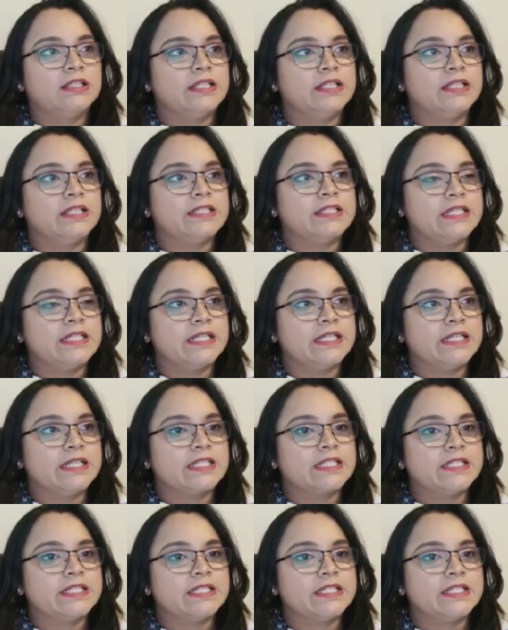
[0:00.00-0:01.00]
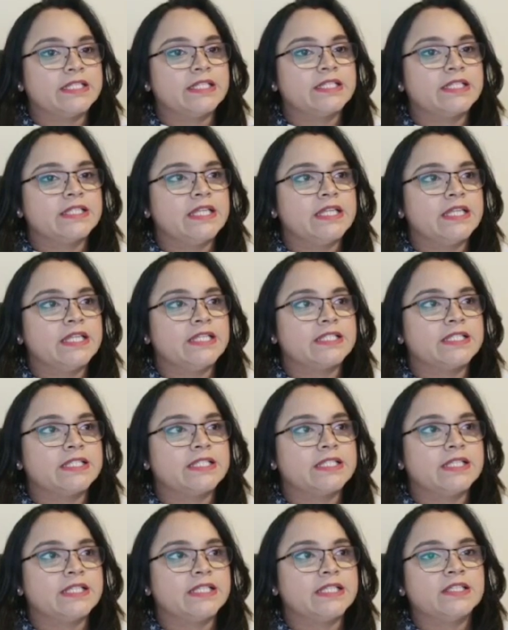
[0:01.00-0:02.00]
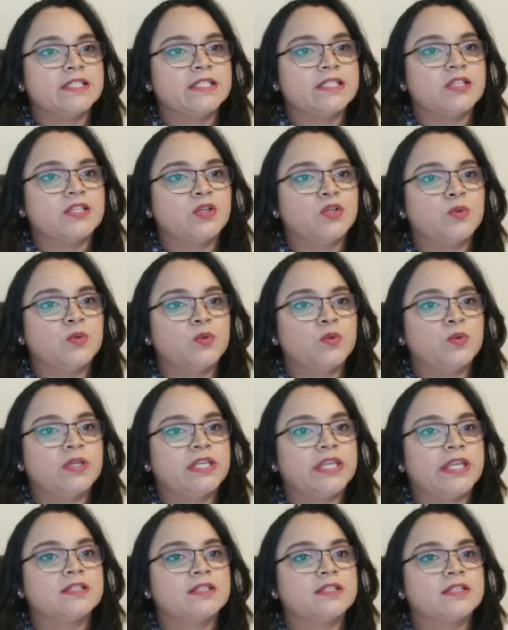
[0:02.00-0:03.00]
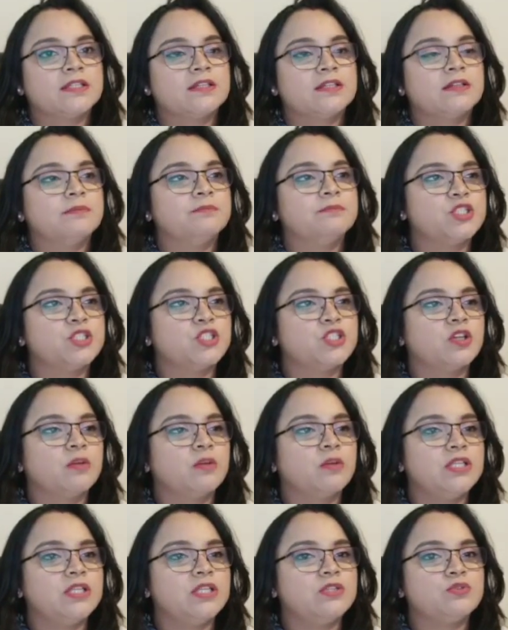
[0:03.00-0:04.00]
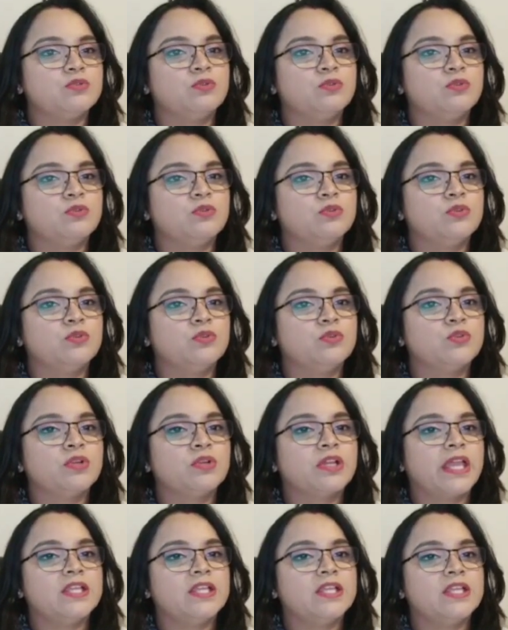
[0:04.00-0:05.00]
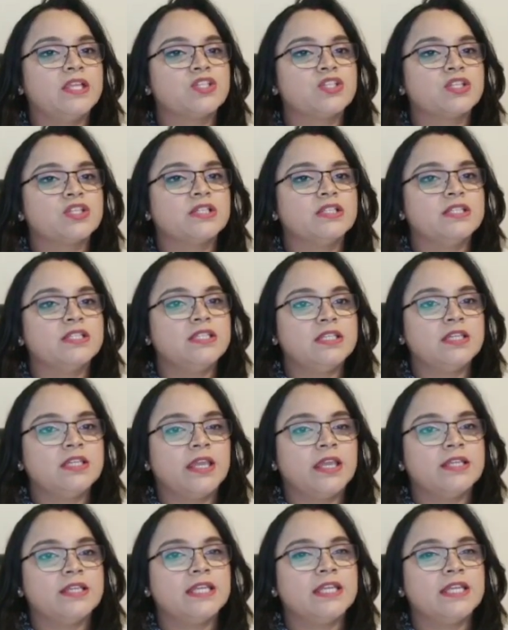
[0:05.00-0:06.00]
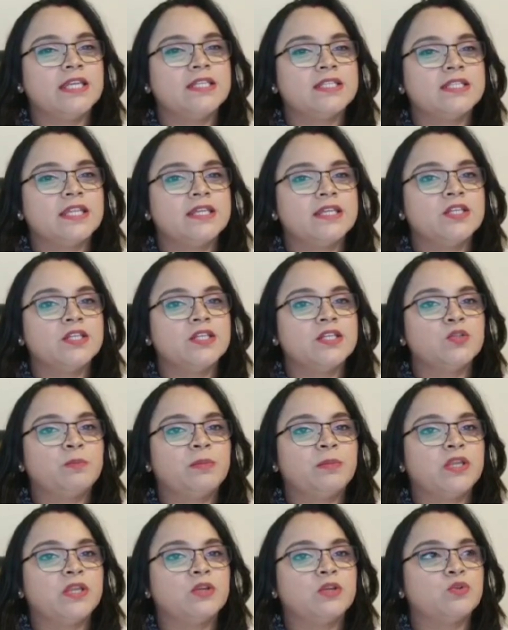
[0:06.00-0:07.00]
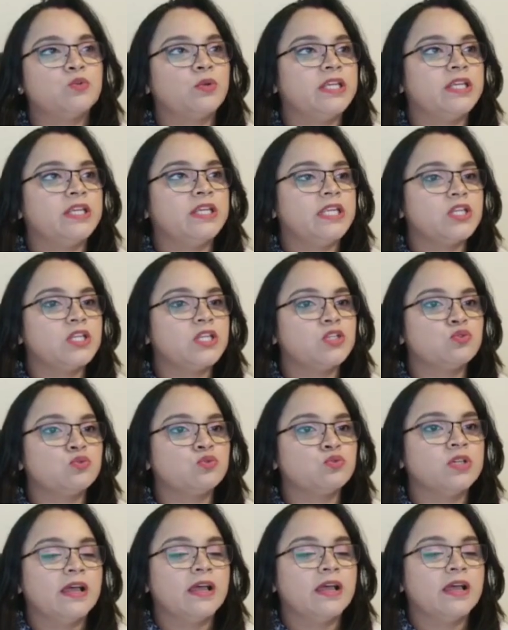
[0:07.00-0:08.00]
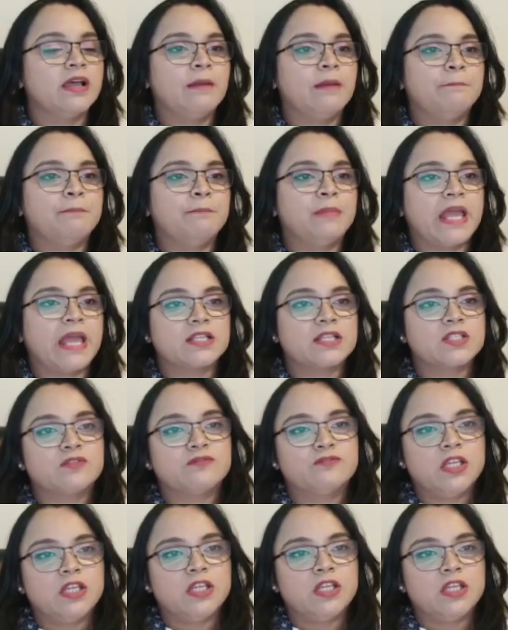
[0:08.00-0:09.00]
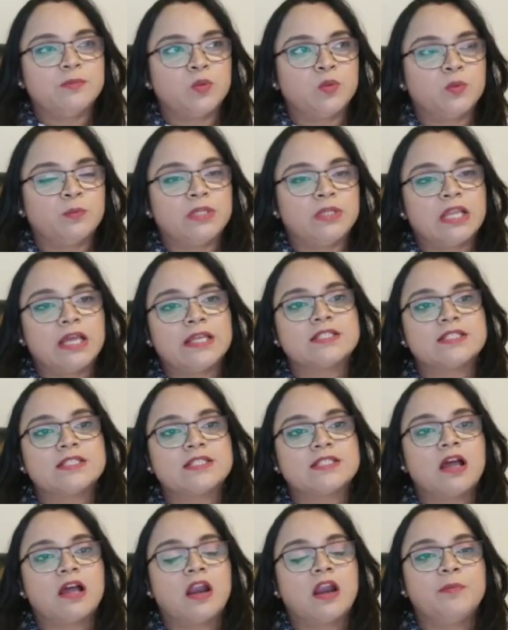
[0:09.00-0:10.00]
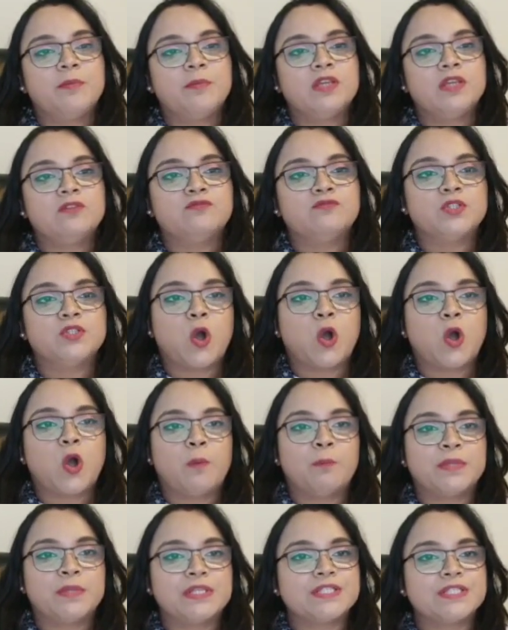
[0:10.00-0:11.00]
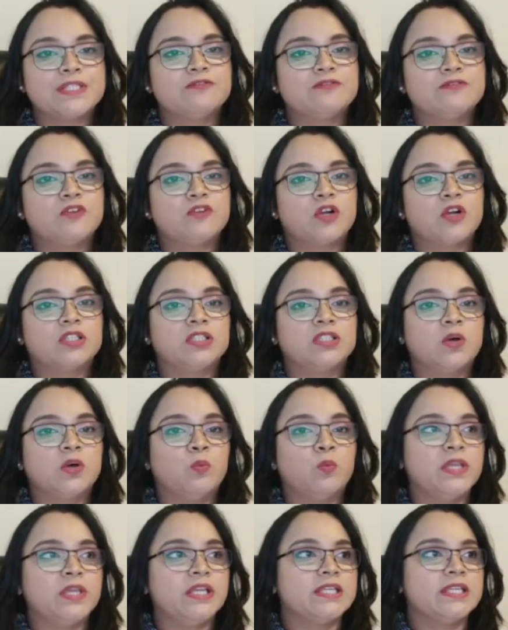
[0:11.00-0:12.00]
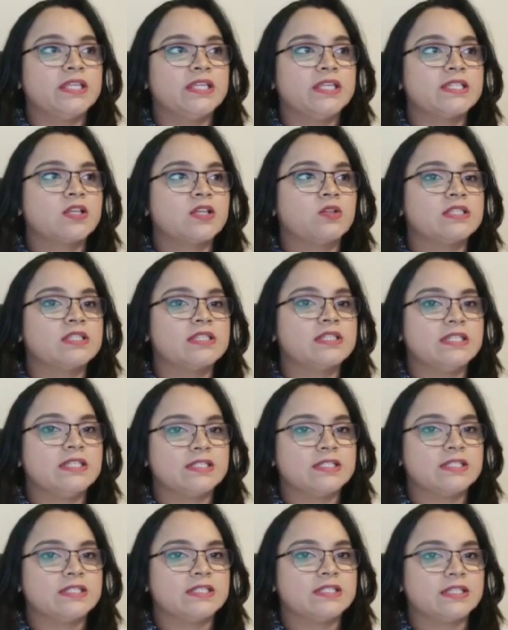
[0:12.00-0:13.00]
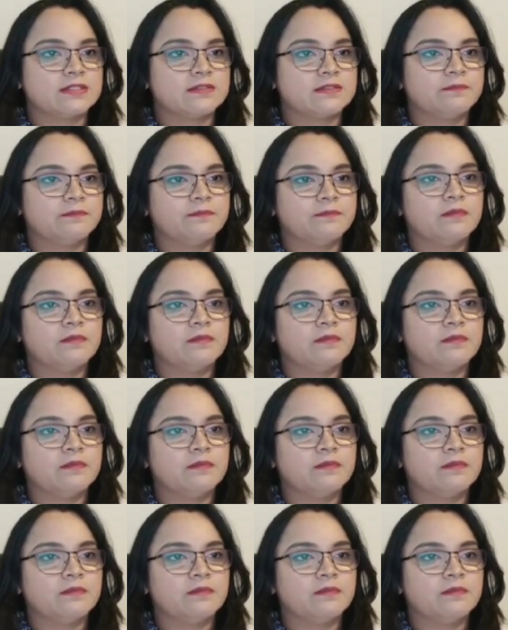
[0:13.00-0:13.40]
then c takes d6, e takes d6, rook takes, bishop e2, rook h d8, intending to play rook d2, black's fully mobilized army would compensate for the weakness on c6.